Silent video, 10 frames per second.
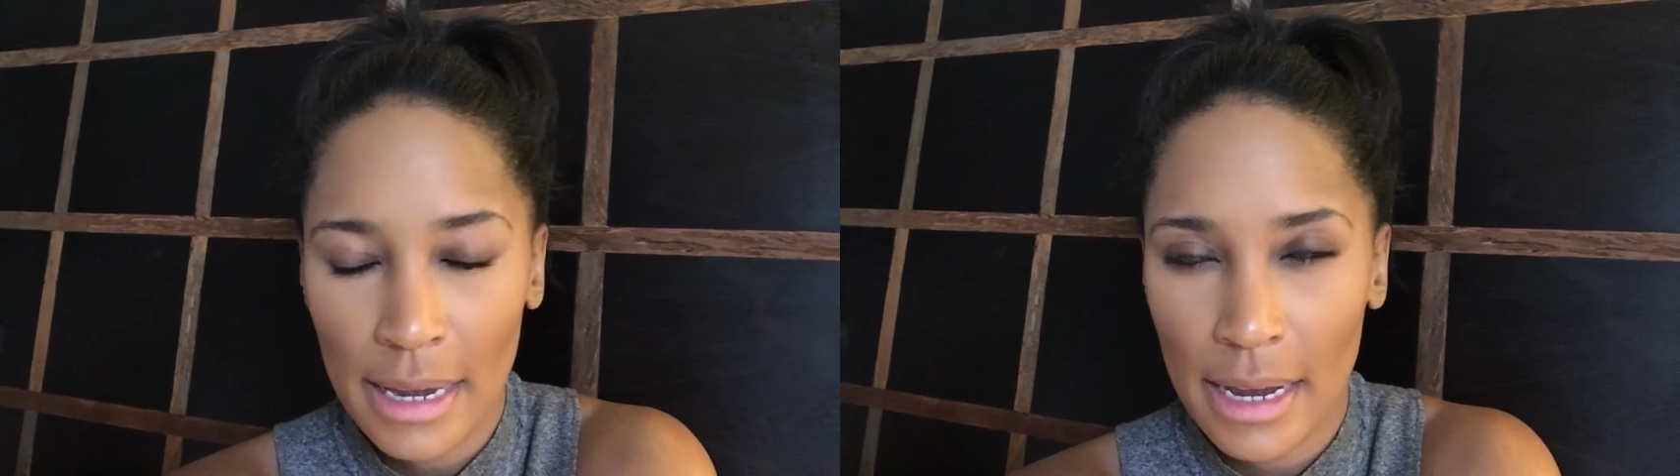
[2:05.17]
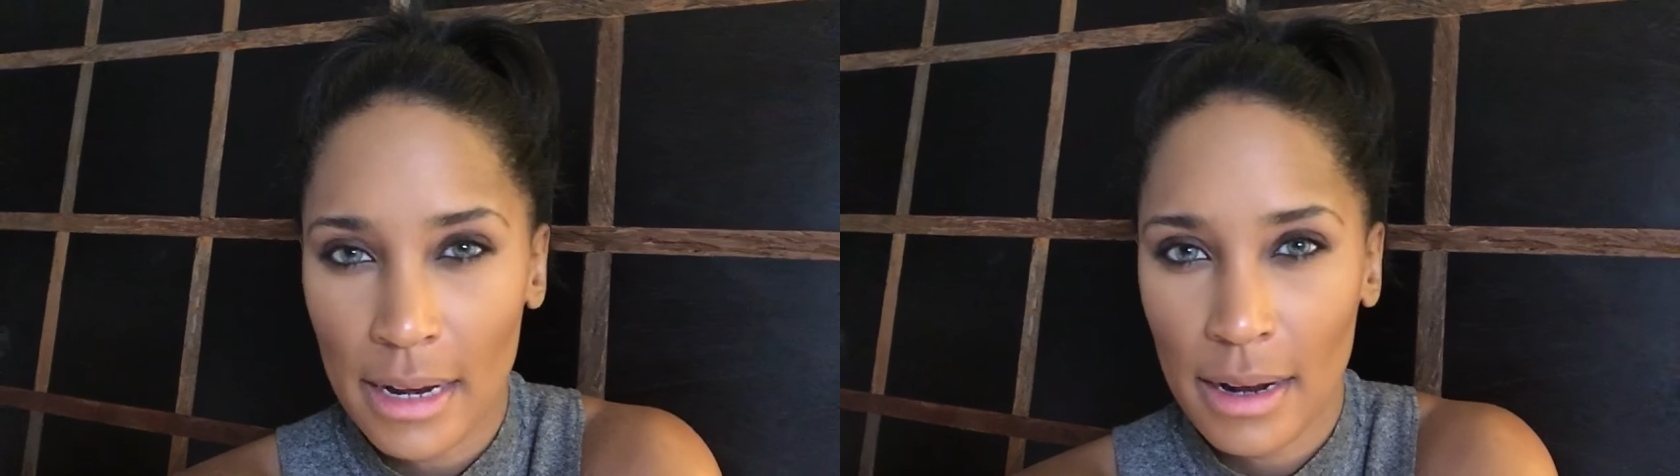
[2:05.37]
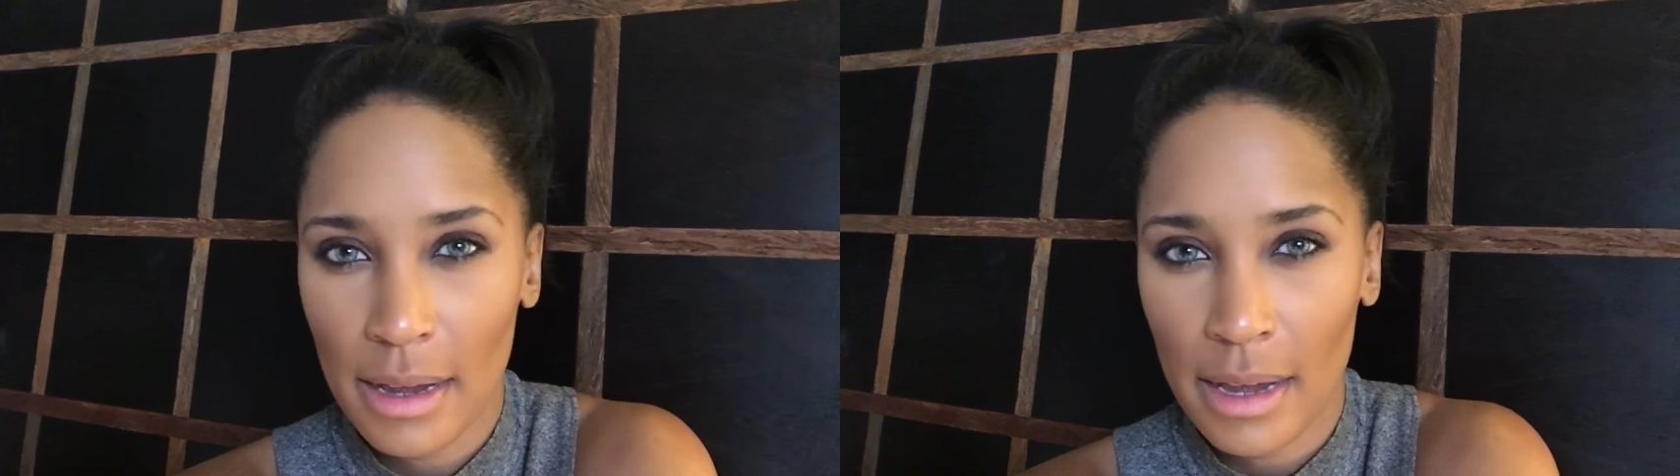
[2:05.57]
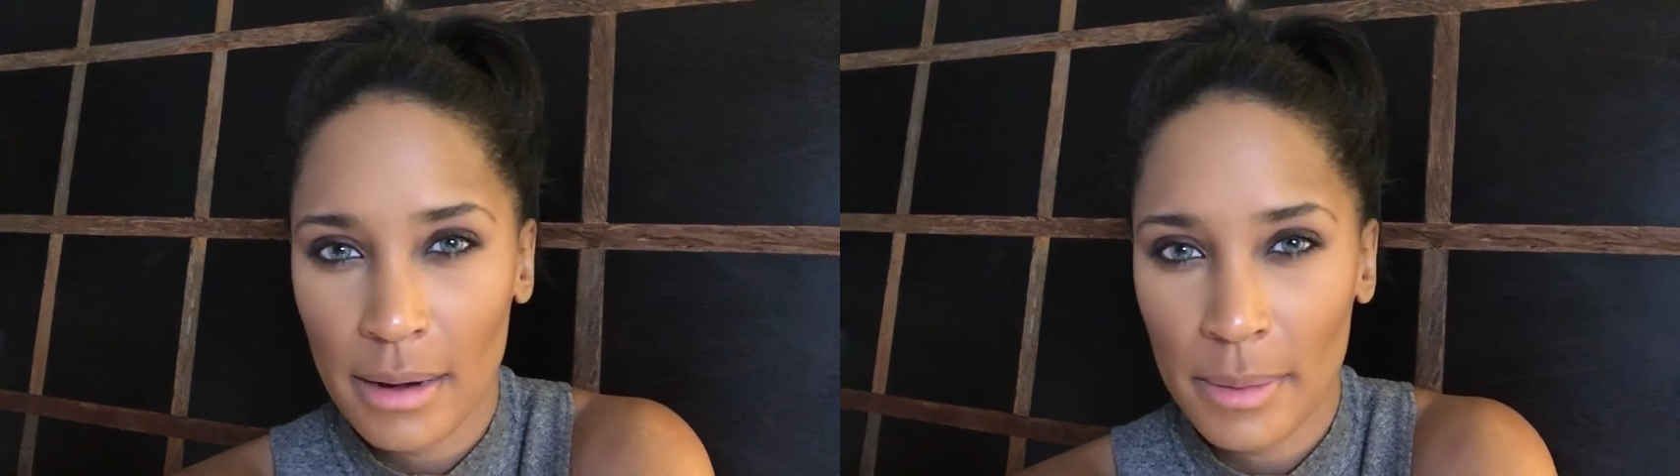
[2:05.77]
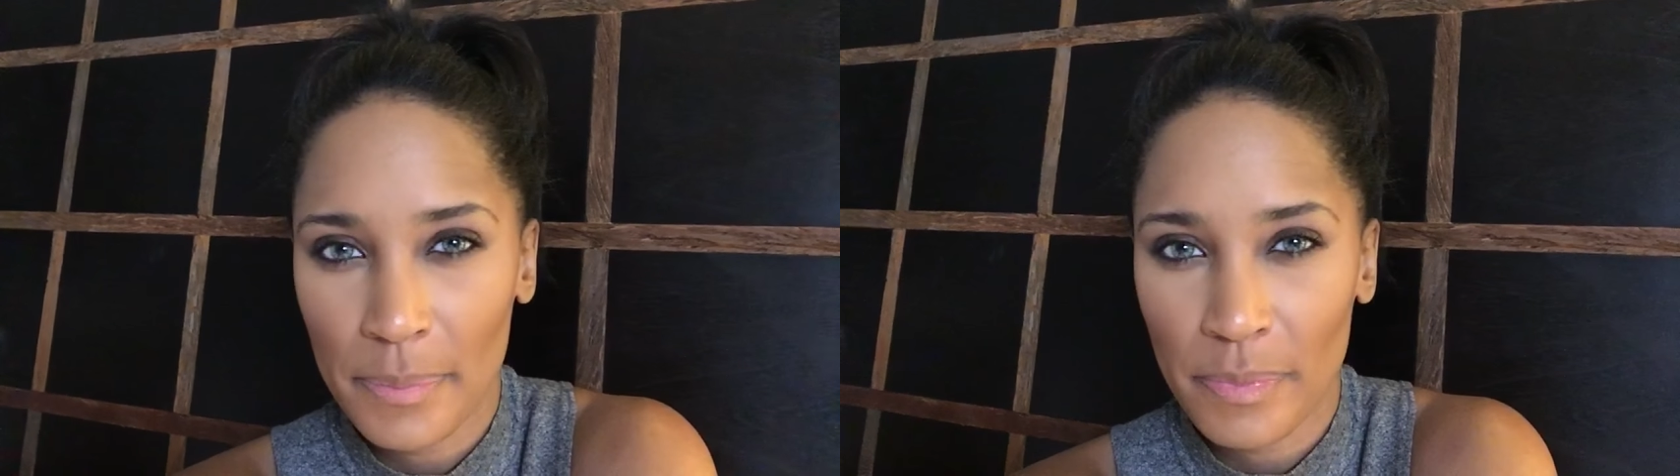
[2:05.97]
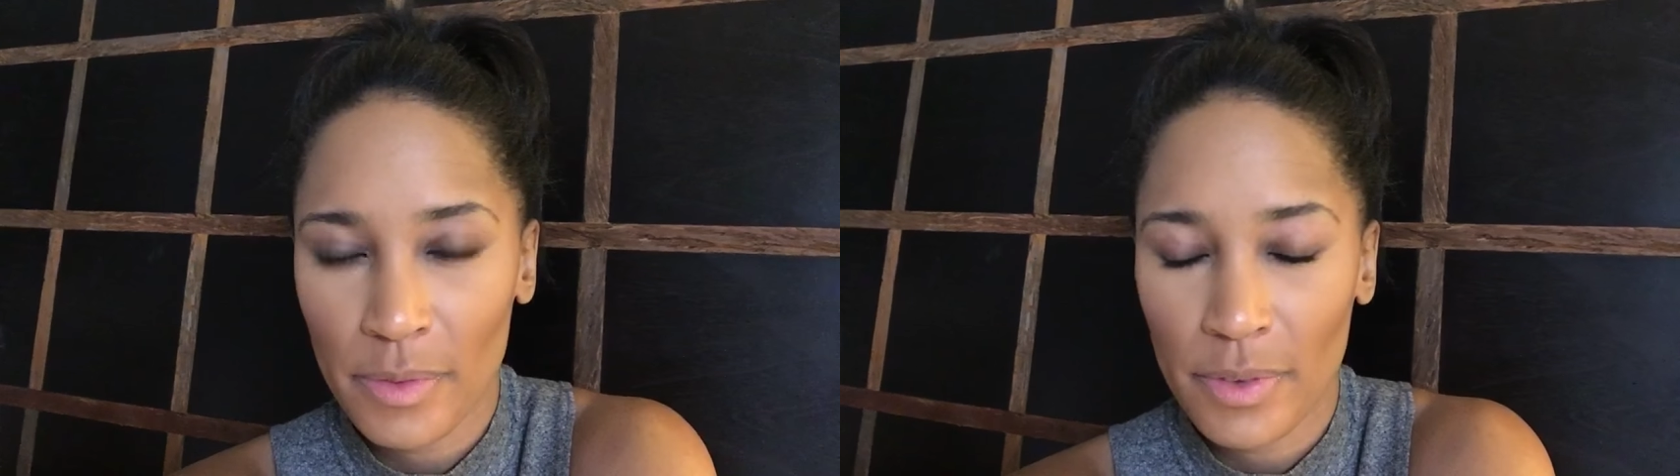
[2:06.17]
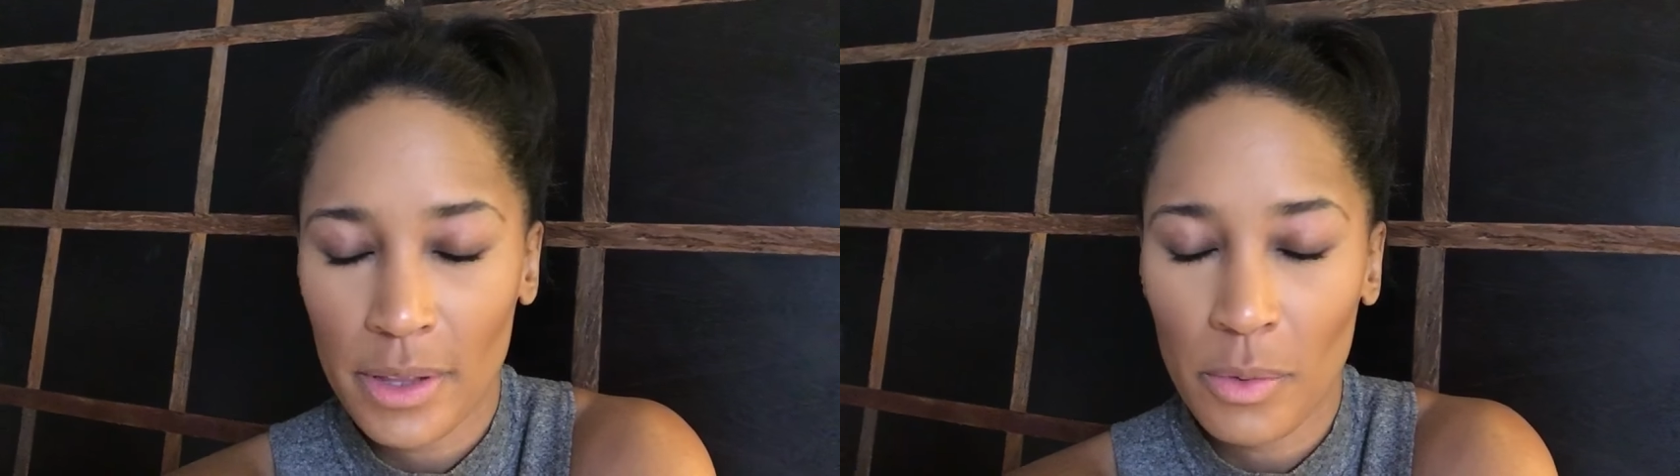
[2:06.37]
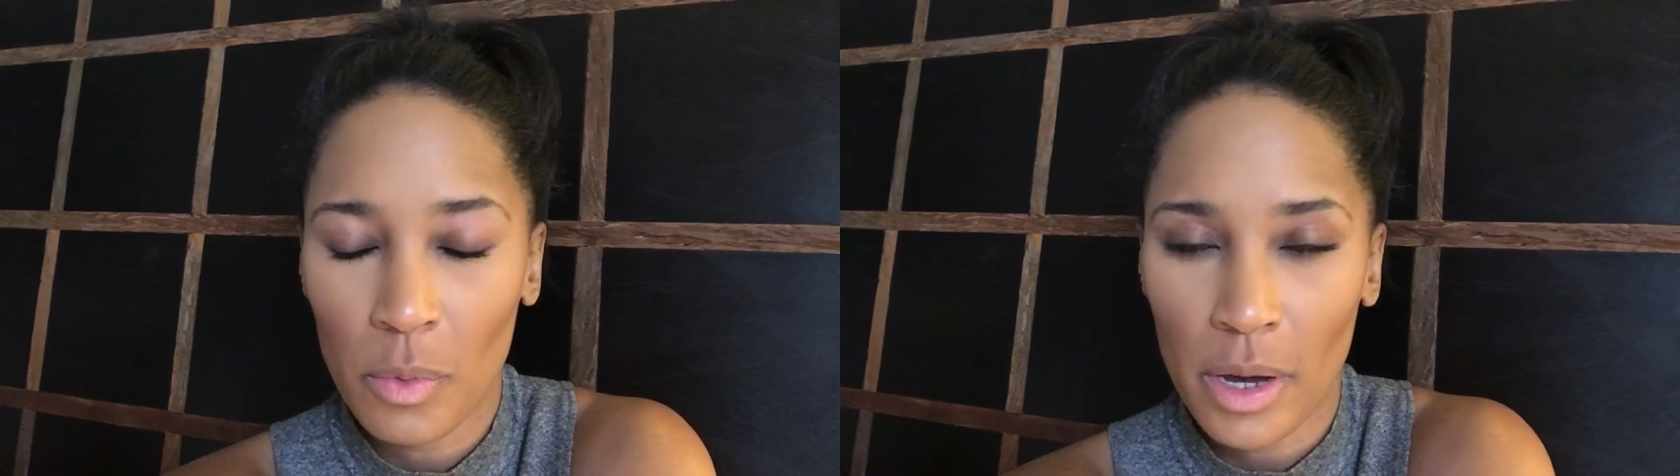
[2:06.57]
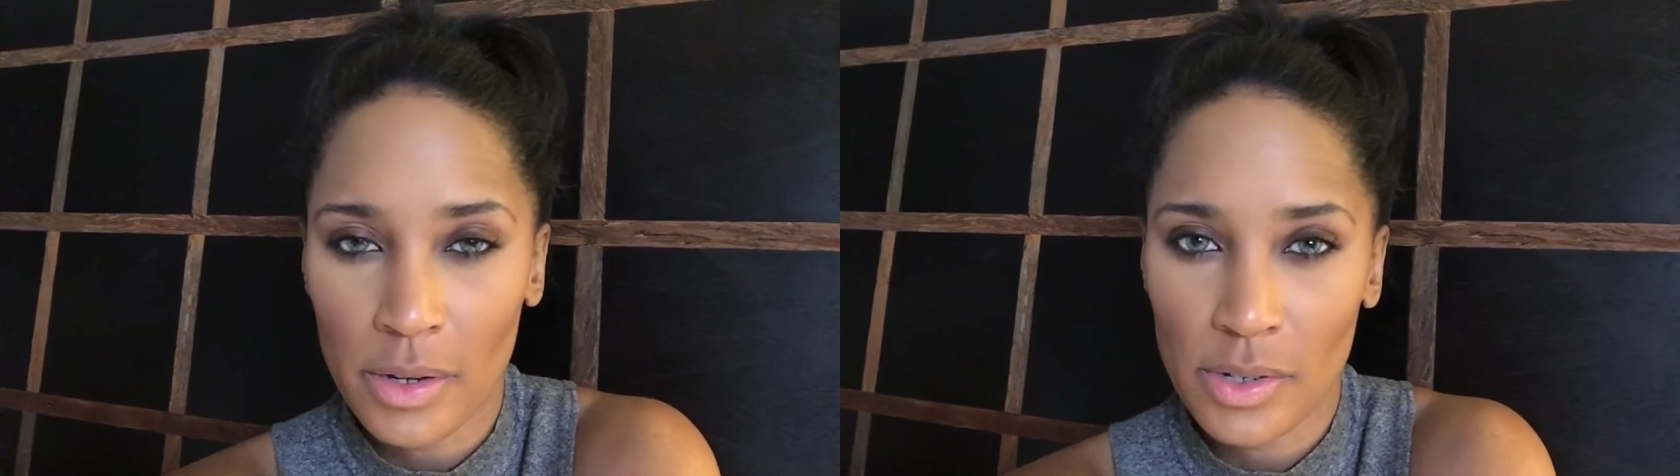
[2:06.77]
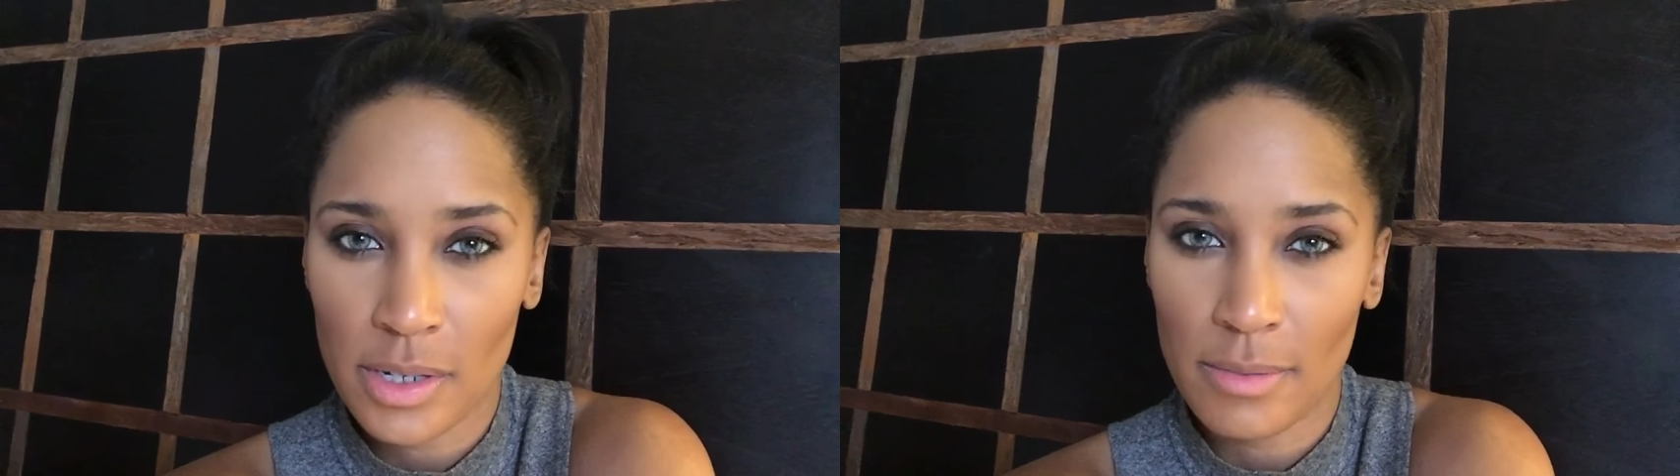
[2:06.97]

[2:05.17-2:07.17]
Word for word: and I had it finally washed